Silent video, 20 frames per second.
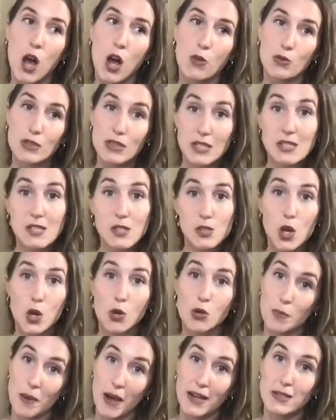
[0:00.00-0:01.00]
releases
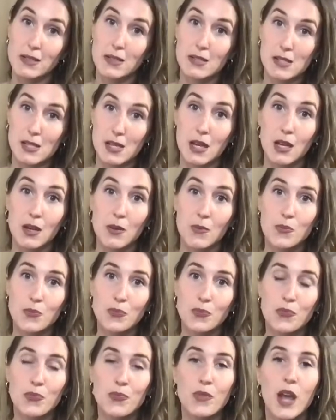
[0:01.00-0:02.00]
codependency
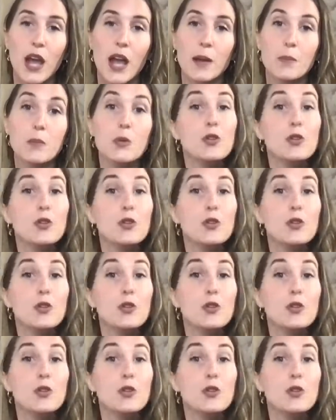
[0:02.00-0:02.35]
and